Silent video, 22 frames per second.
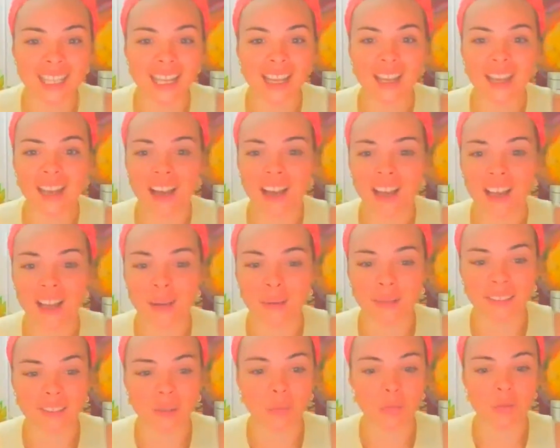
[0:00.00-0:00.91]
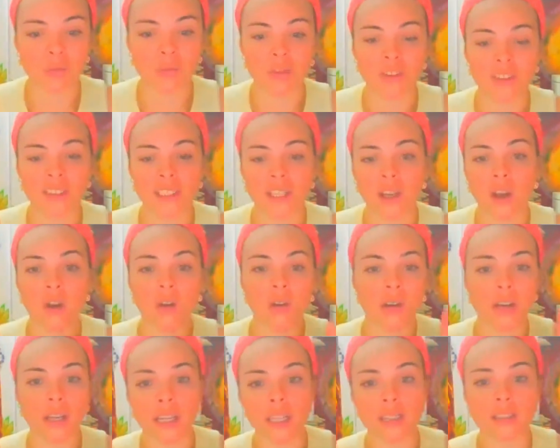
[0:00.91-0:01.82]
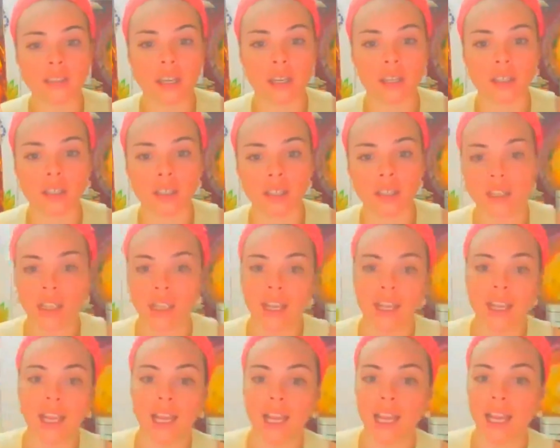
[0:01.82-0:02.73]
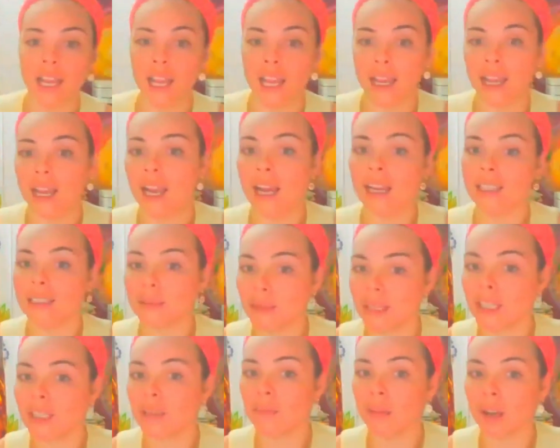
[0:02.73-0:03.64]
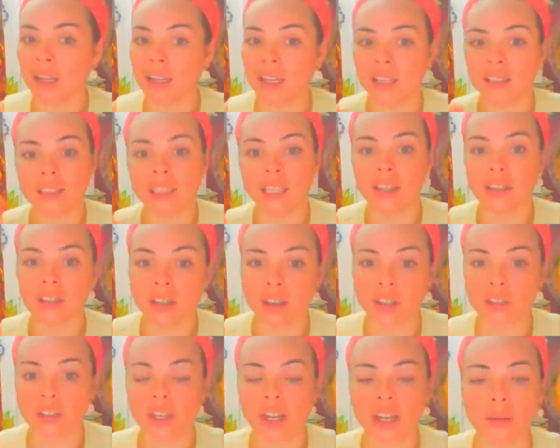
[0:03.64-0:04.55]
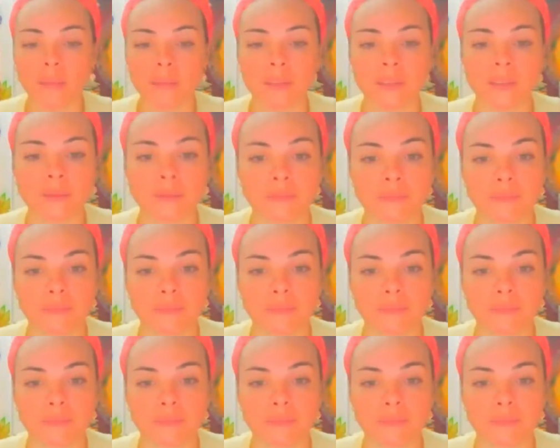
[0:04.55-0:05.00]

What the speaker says: AI, someone will say, oh, AI is not good. AI is making money, taking our jobs.